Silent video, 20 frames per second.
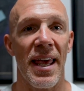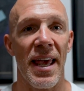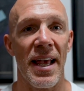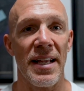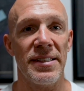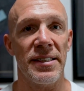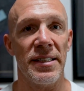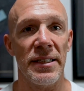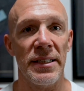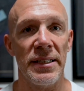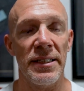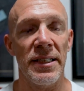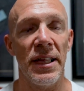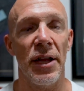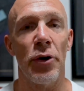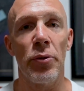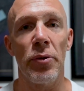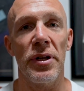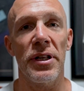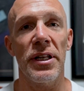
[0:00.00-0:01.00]
It's
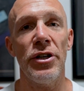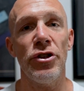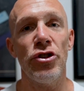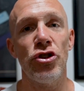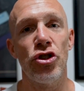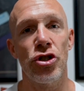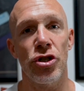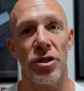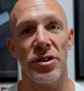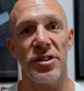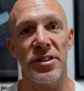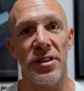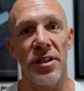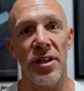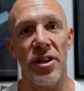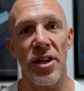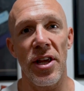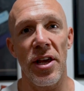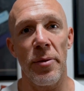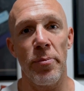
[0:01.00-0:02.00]
literally
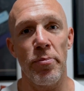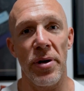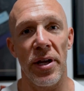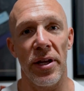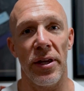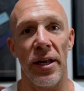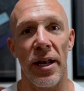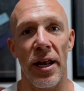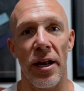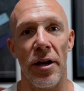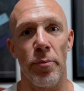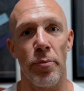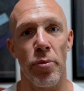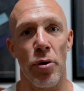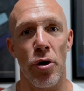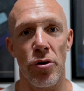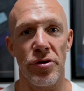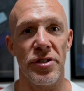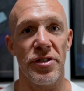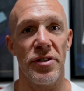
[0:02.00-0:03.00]
just the ability to
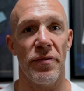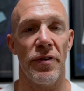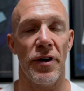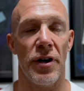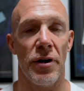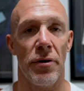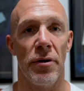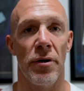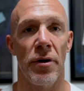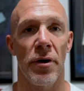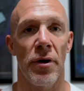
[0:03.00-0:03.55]
persevere.